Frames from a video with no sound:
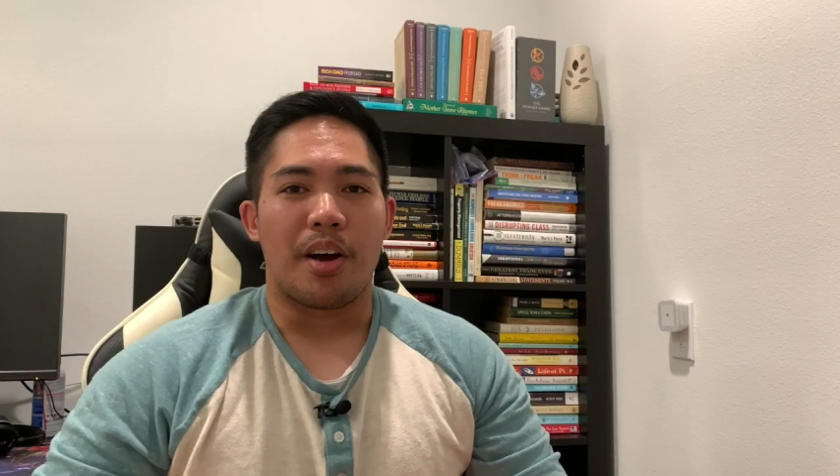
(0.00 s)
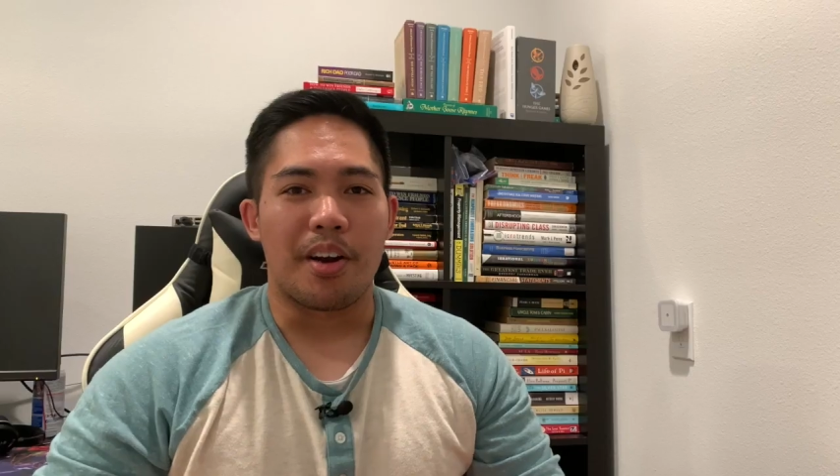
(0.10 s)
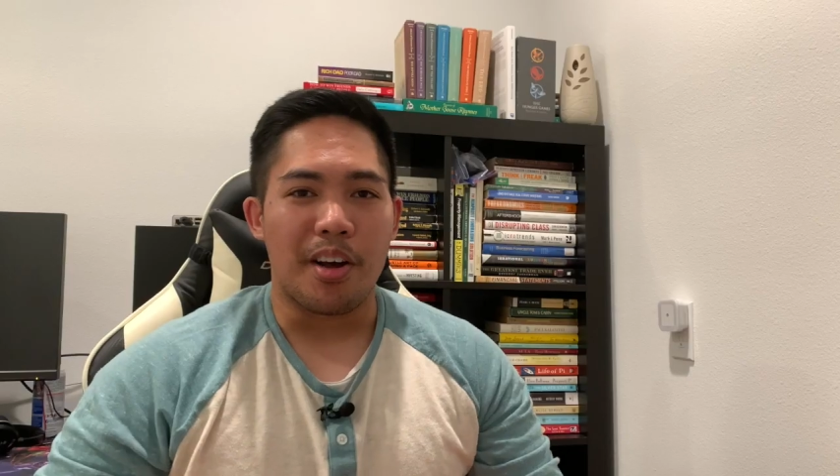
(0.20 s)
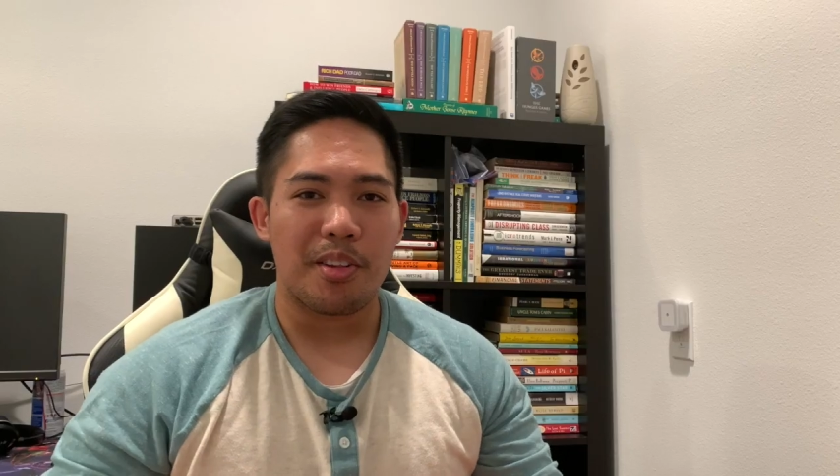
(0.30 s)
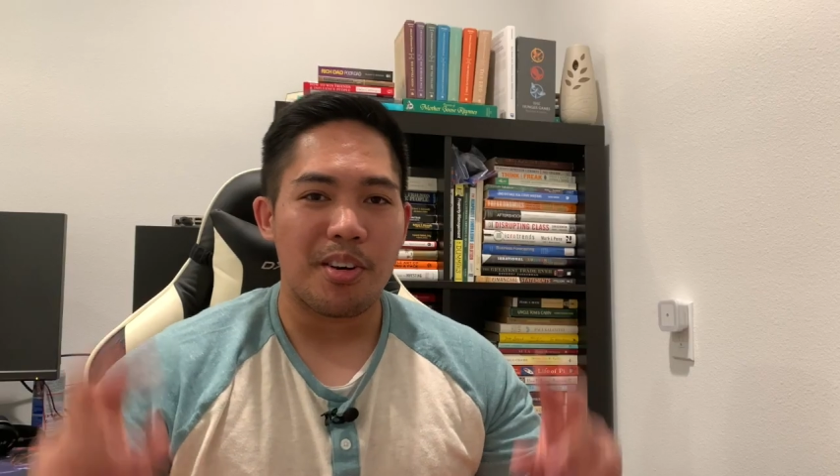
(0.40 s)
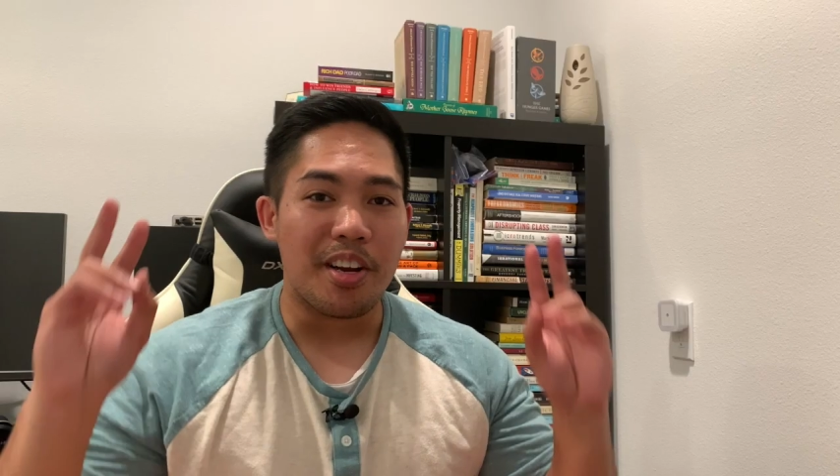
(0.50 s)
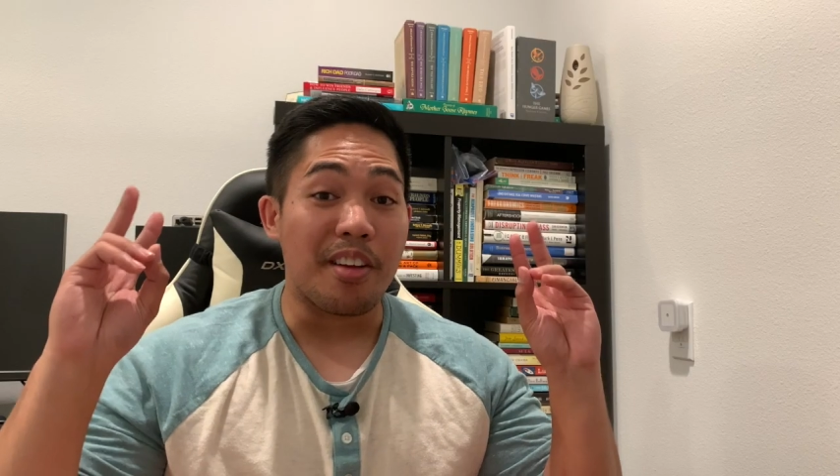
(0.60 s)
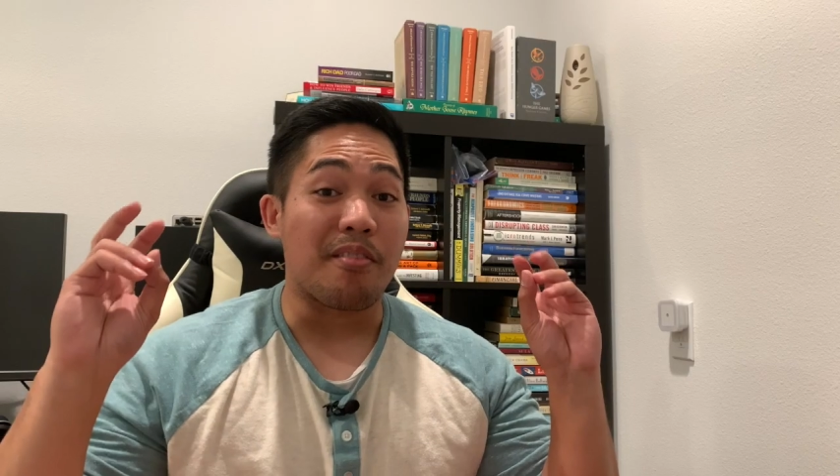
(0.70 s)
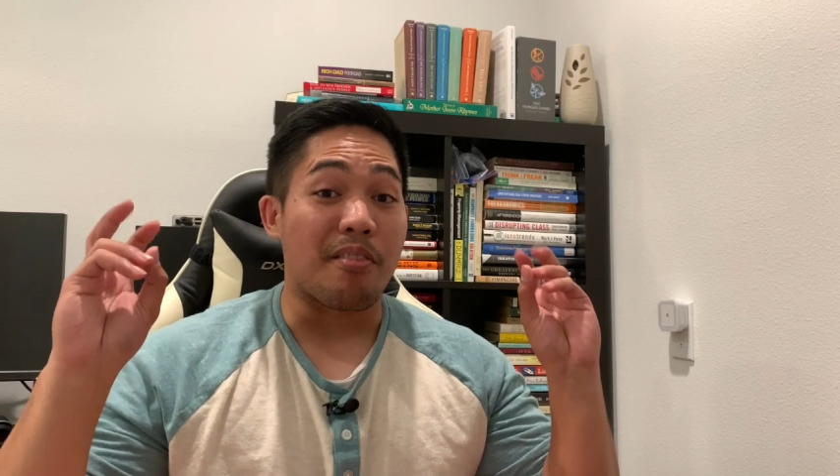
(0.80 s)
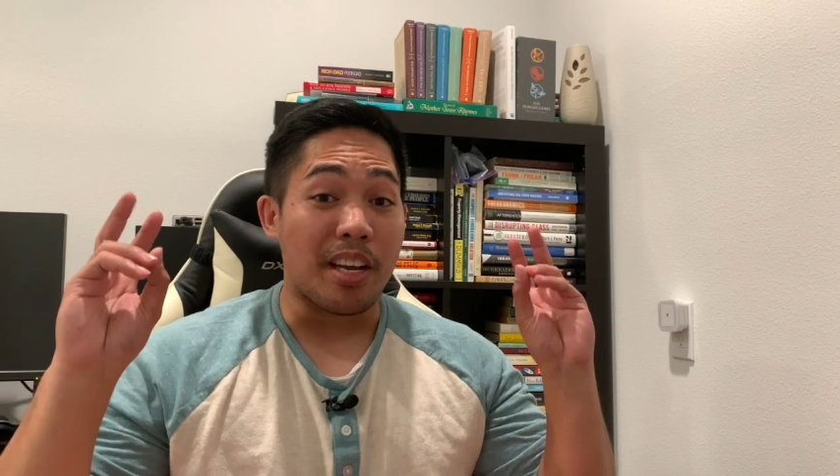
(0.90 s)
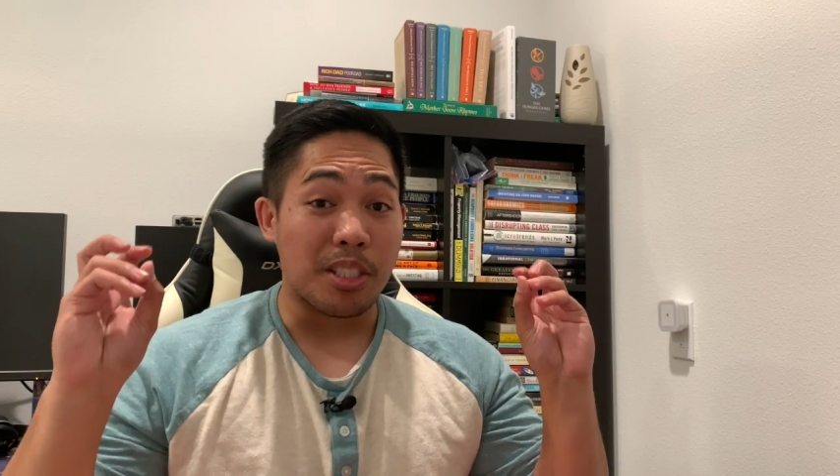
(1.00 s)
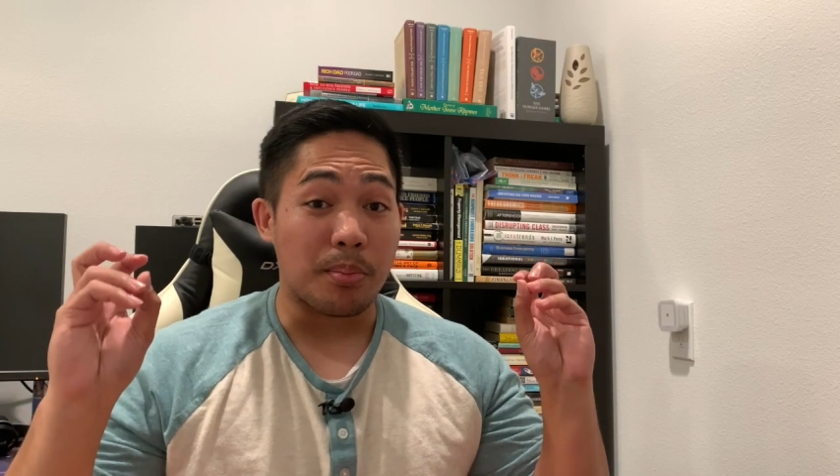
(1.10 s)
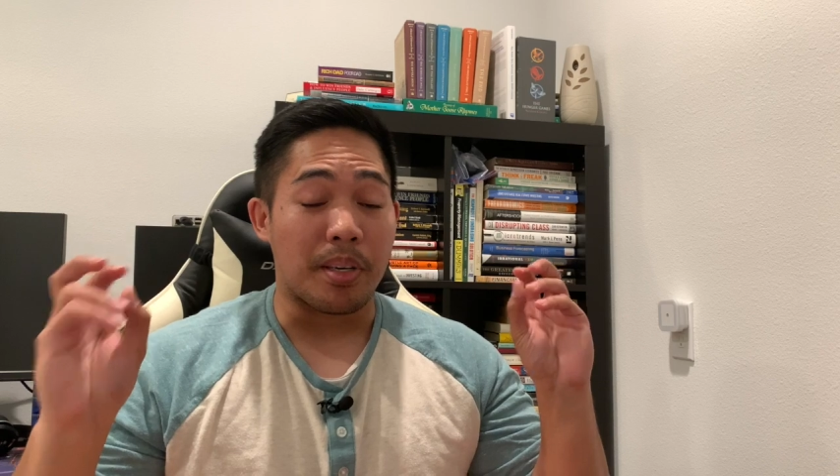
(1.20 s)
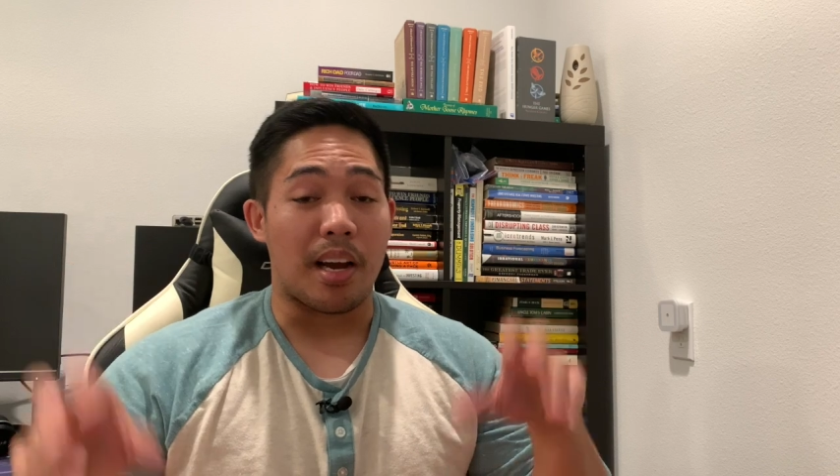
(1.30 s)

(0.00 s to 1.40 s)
Another investment